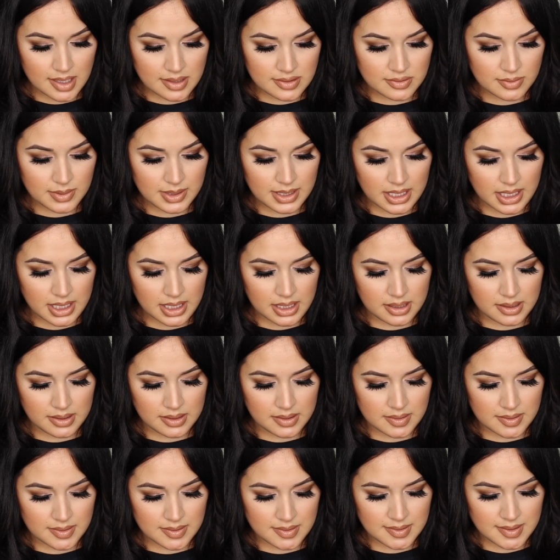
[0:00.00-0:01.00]
next one
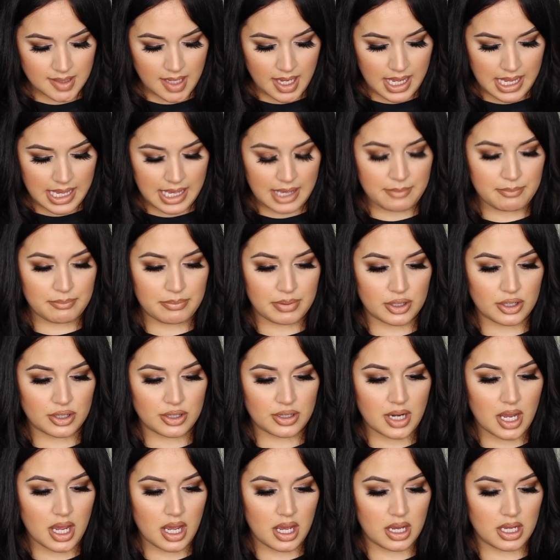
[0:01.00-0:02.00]
is
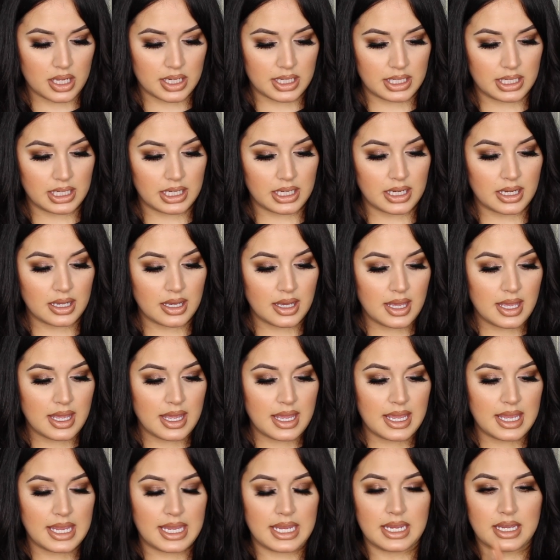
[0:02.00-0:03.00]
Hepburn Honey.
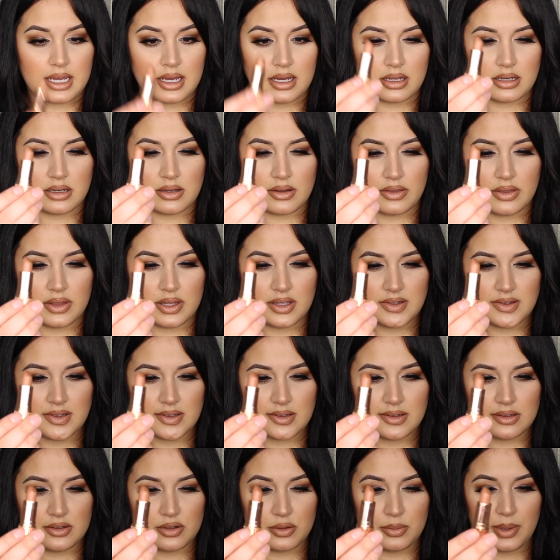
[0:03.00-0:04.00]
And this
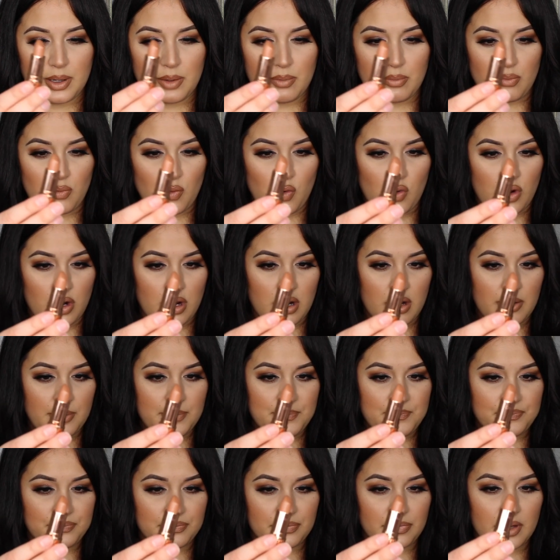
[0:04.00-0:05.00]
is a little bit
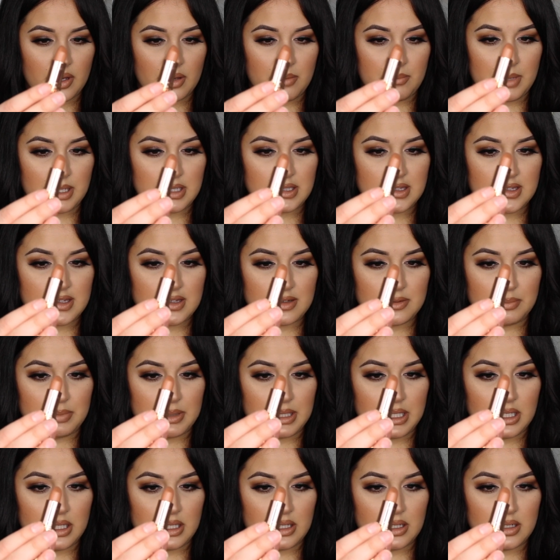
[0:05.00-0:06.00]
more my
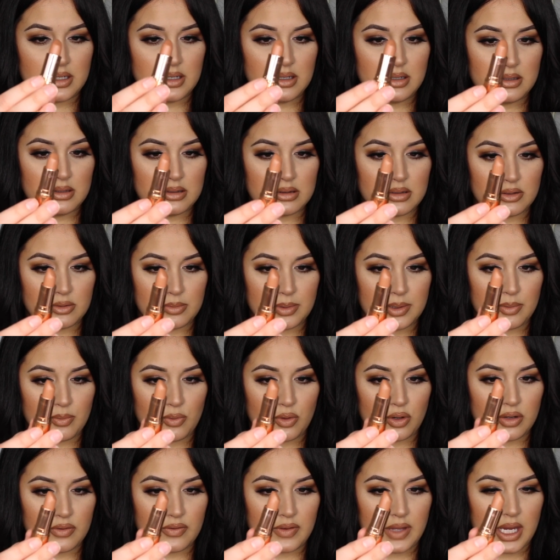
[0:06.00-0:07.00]
speed, a little bit
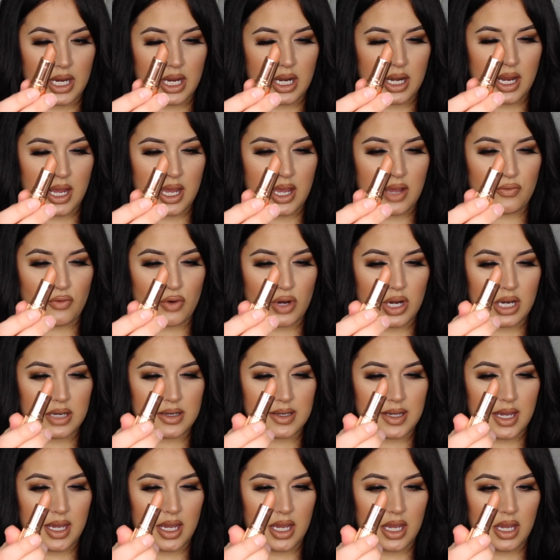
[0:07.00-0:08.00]
more of like an
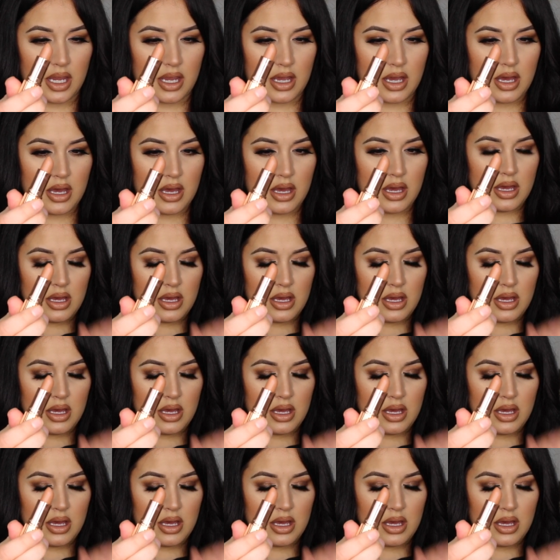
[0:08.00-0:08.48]
everyday